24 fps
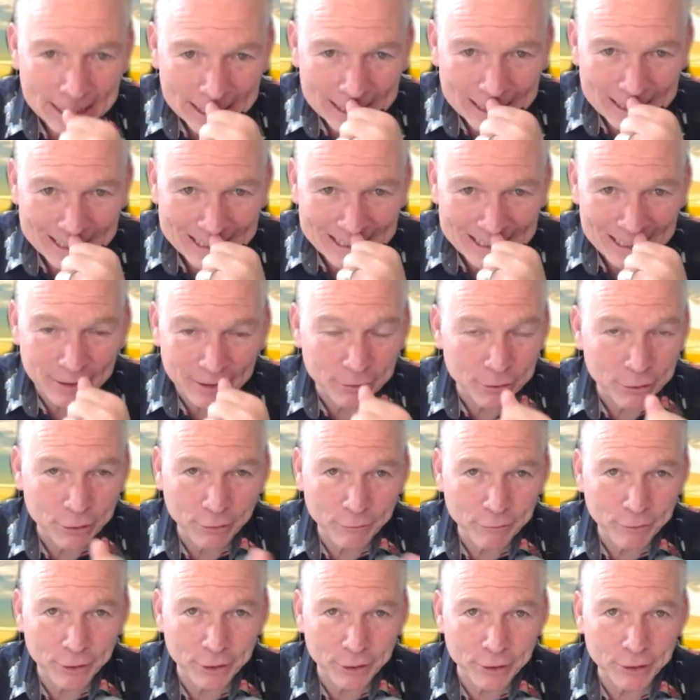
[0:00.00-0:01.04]
And I don't know
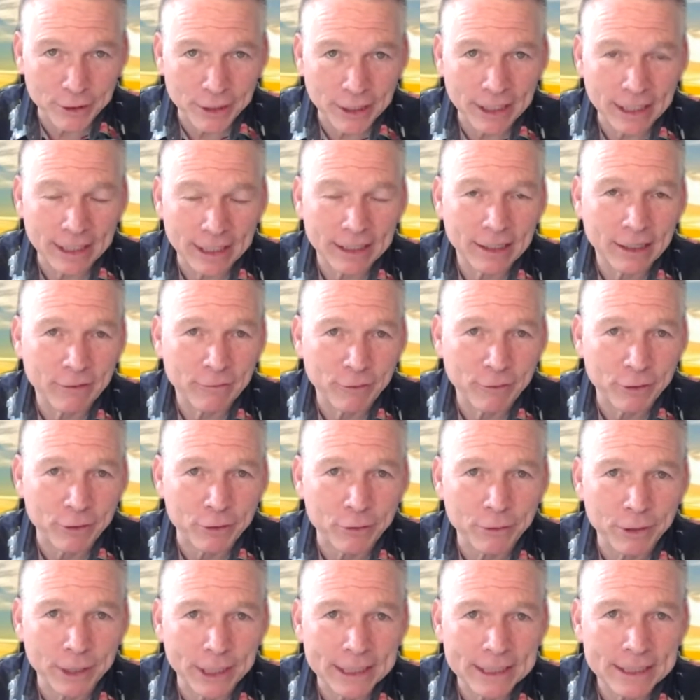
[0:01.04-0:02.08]
if you're gonna if you're
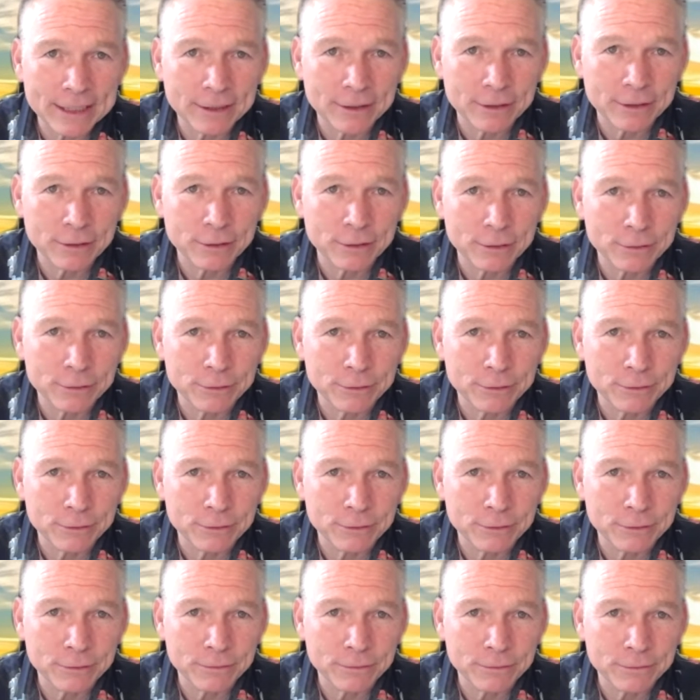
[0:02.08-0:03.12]
going
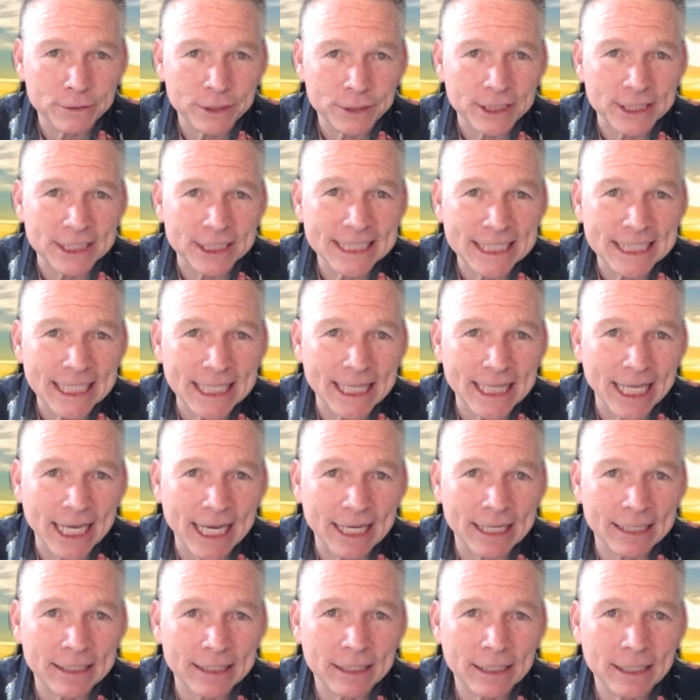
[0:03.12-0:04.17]
to to see
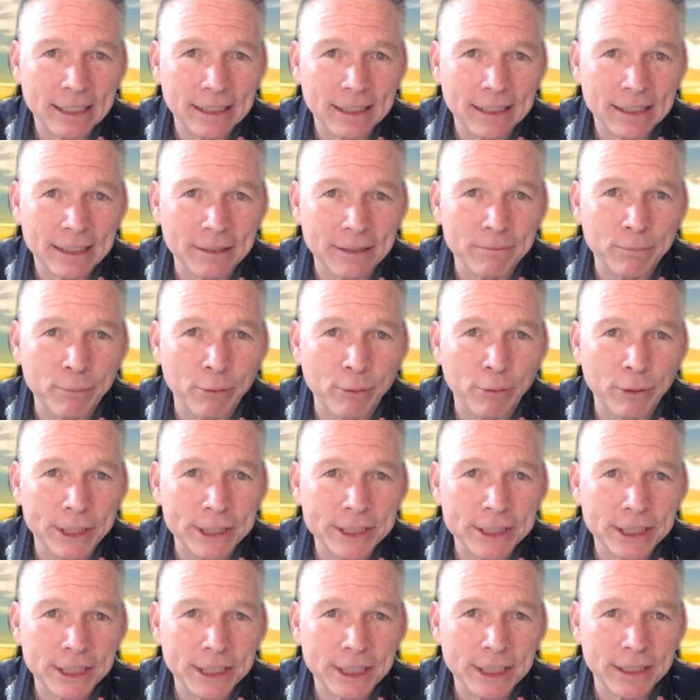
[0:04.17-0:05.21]
that uh, in
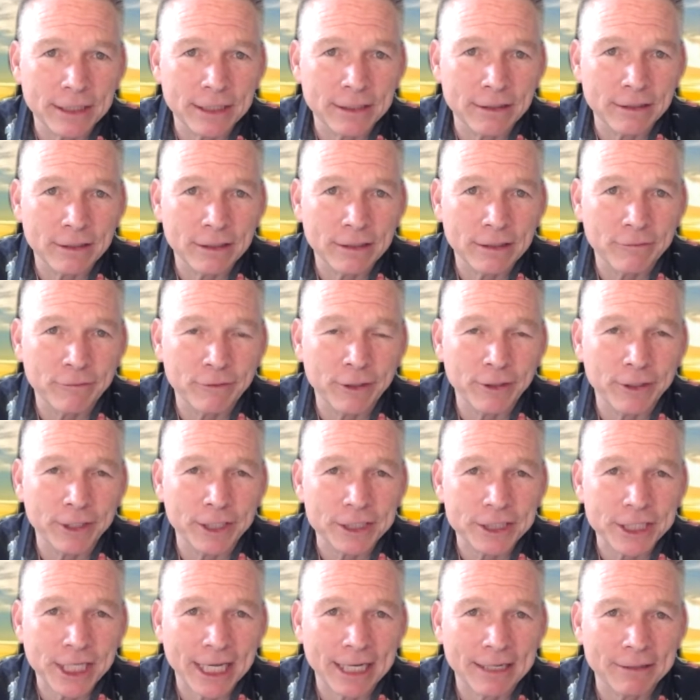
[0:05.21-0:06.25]
Boise and the, the
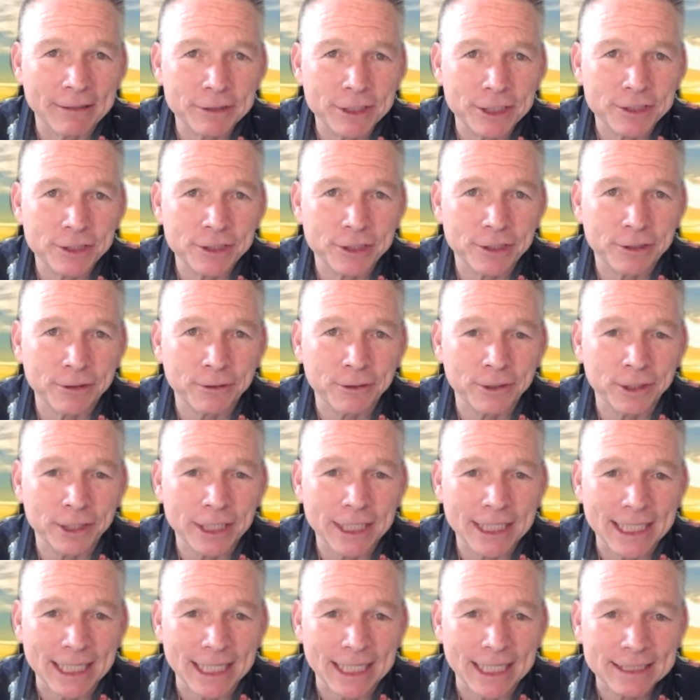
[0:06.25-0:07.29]
various counties there or
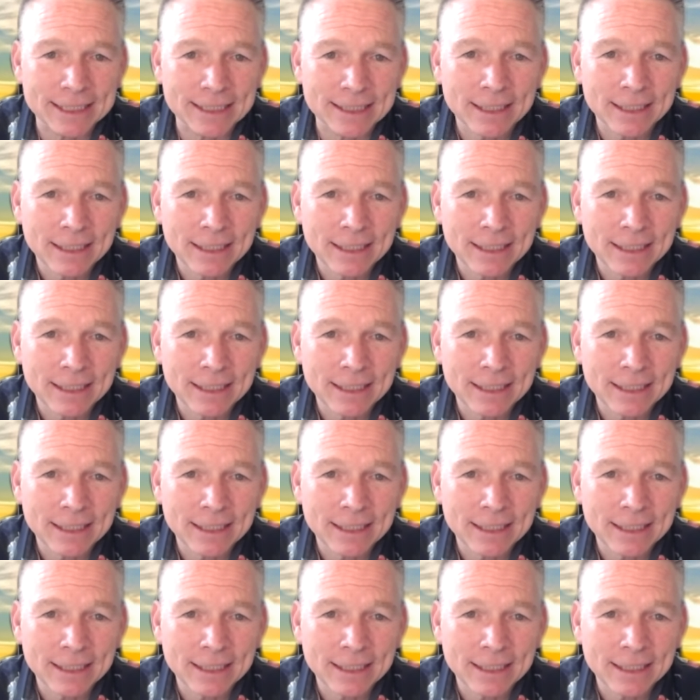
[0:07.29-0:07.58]
not.